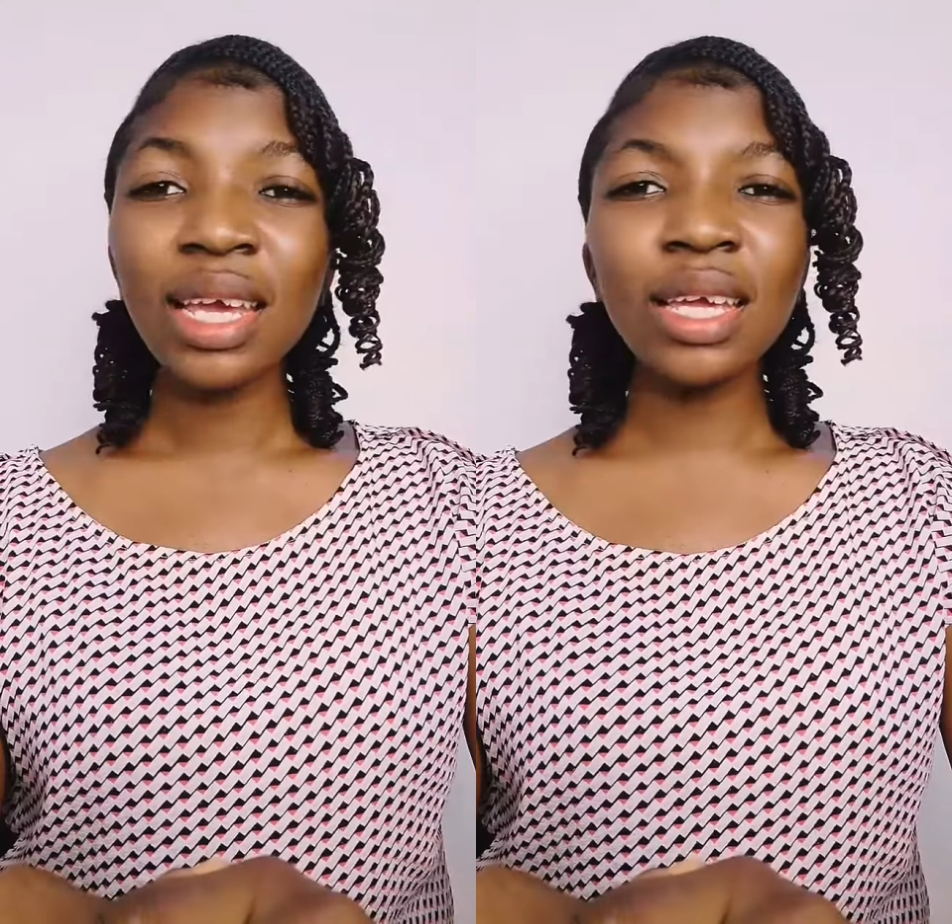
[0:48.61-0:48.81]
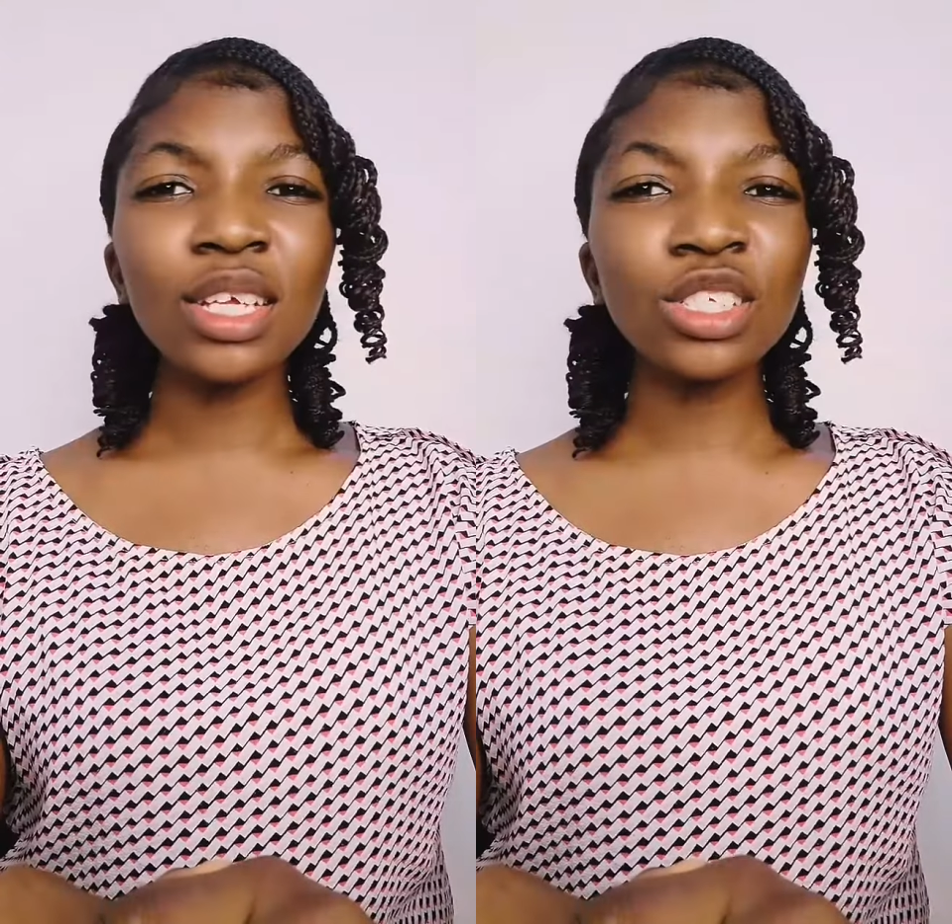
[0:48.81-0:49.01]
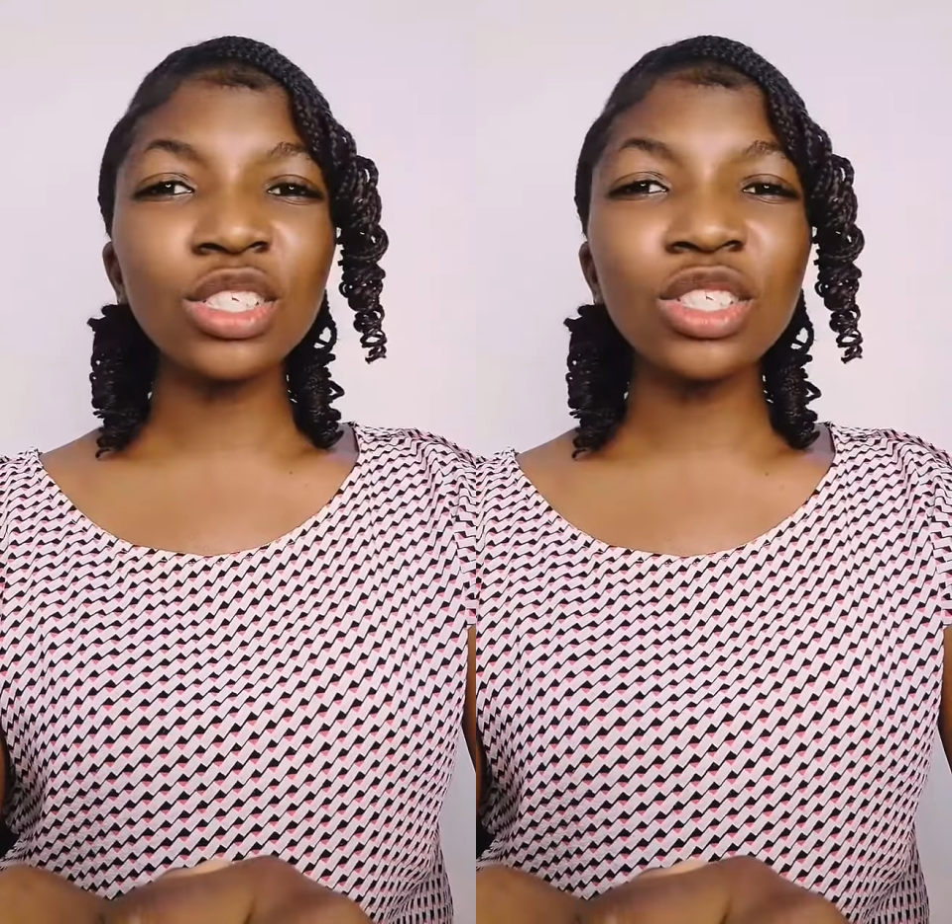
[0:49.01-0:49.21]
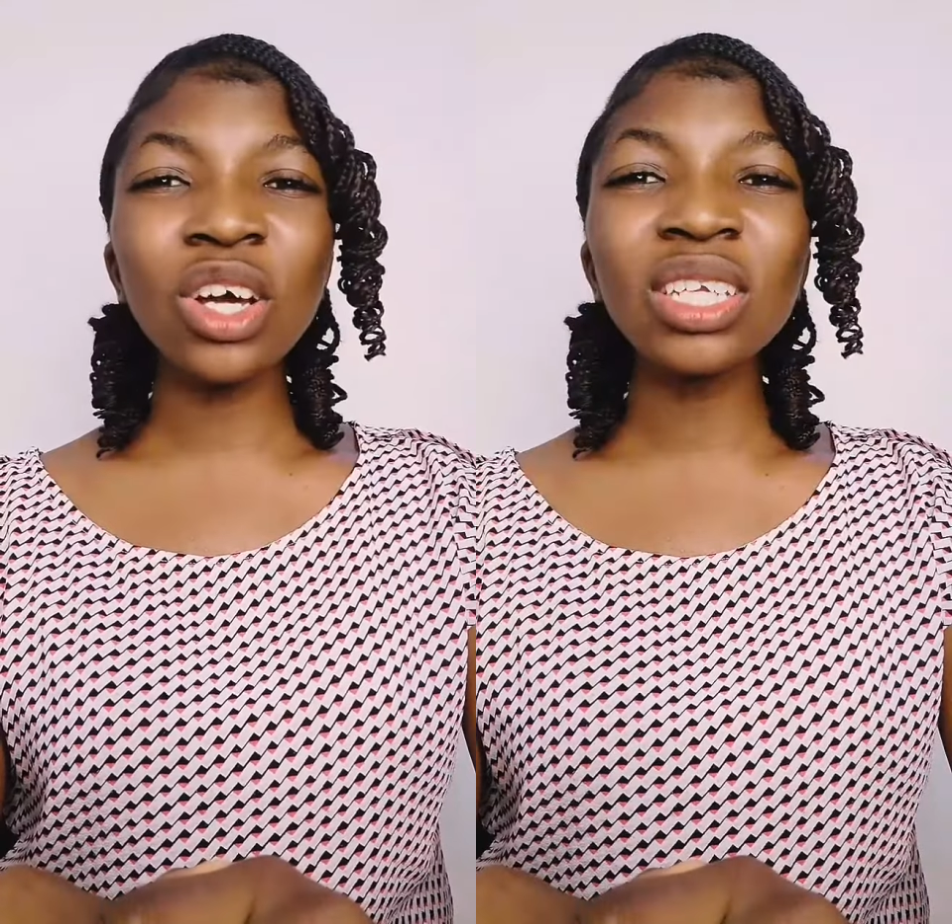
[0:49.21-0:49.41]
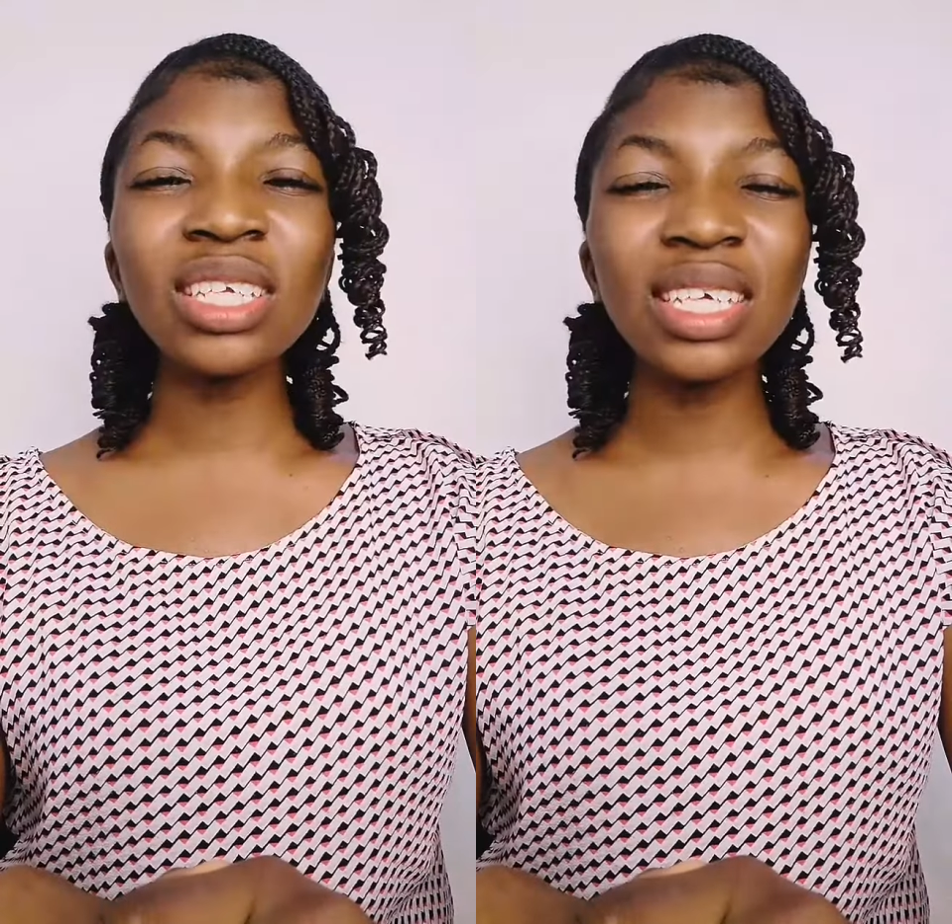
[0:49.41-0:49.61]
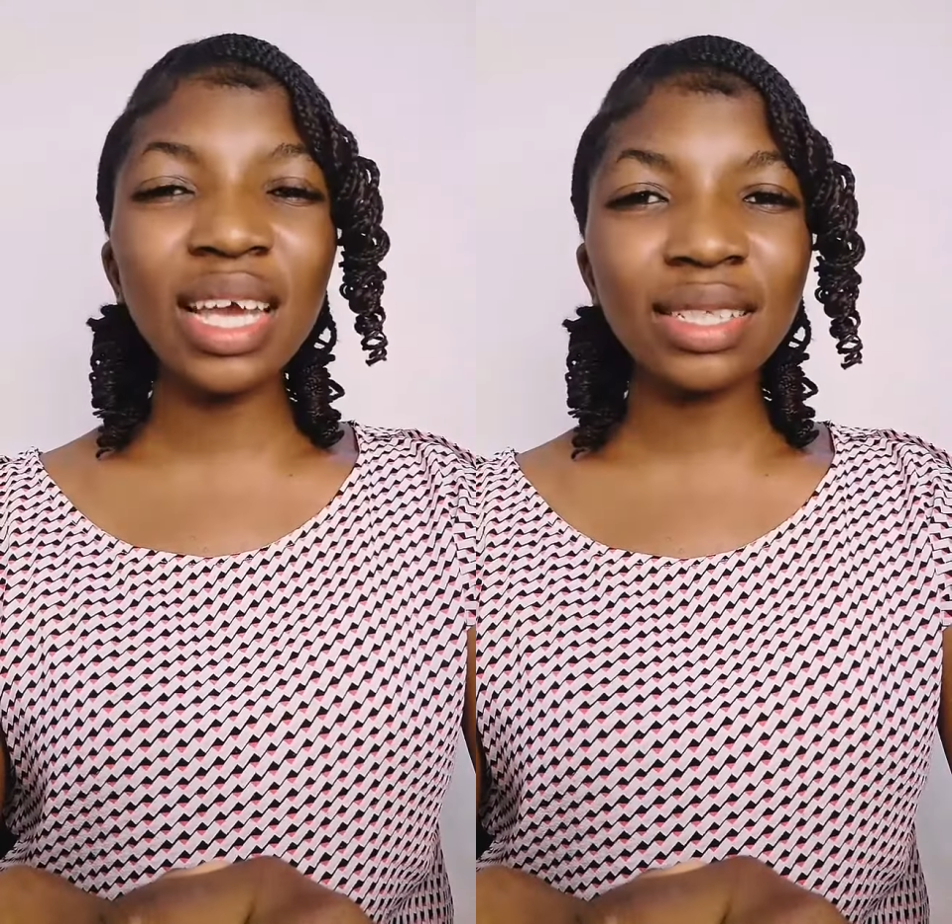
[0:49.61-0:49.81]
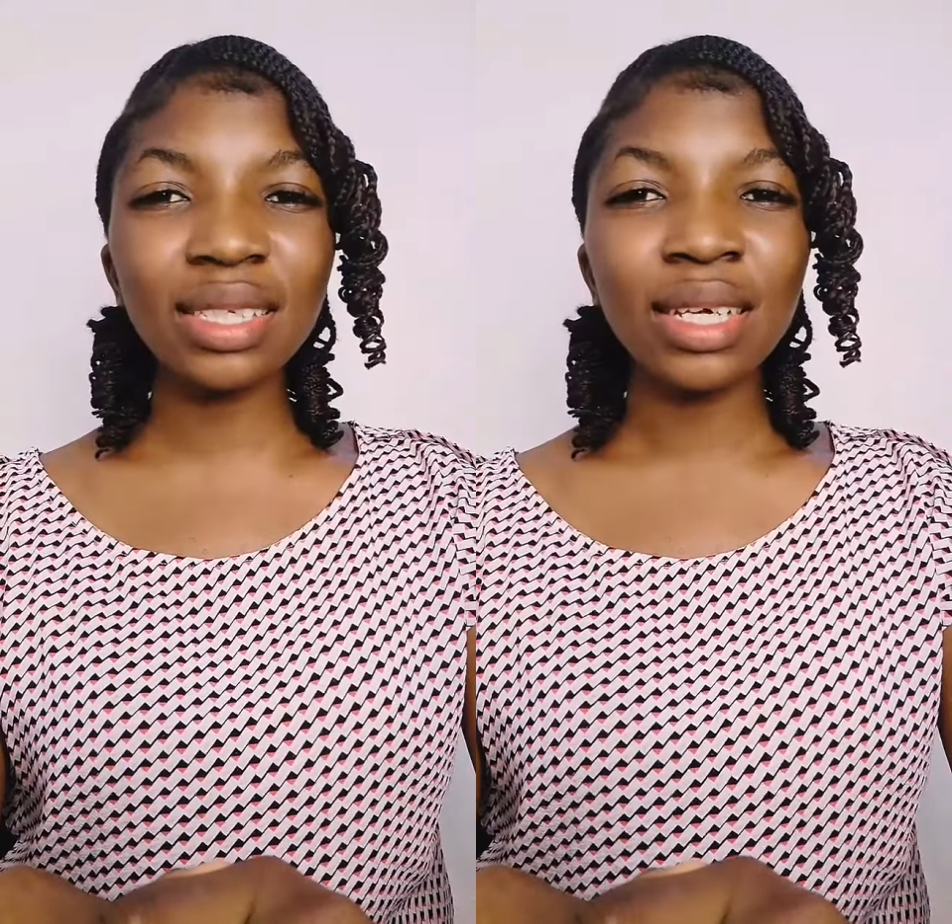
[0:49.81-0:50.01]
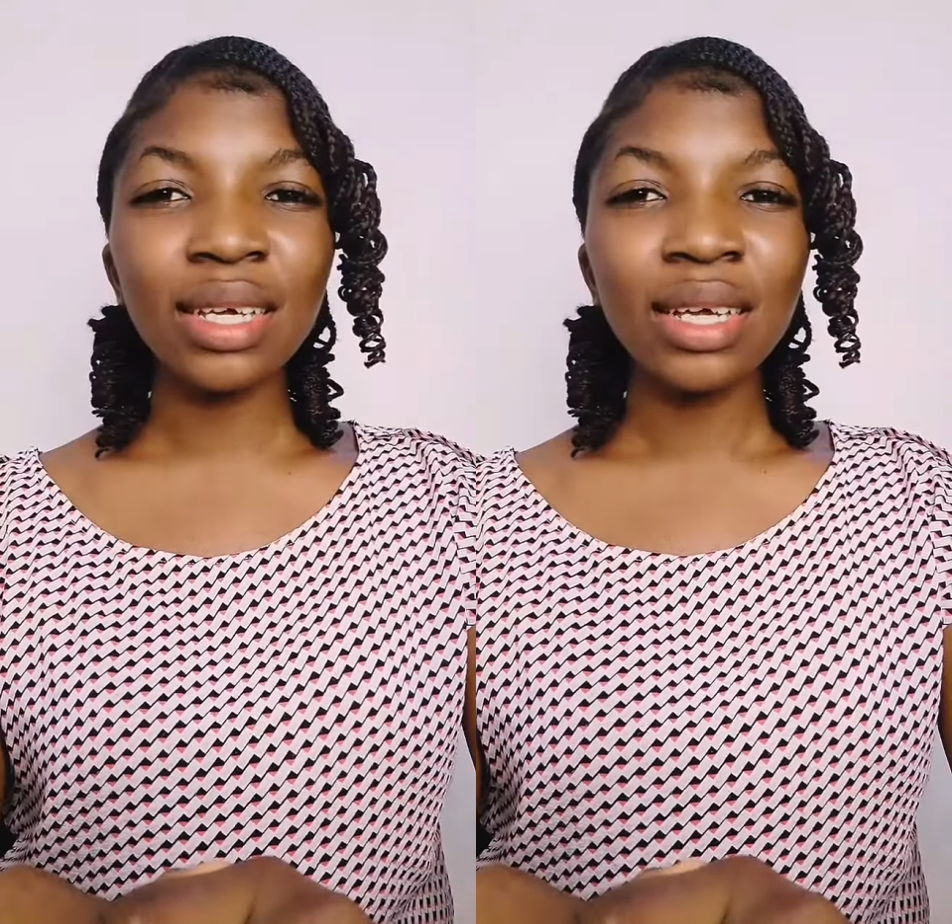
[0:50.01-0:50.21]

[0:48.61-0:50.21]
it is not yet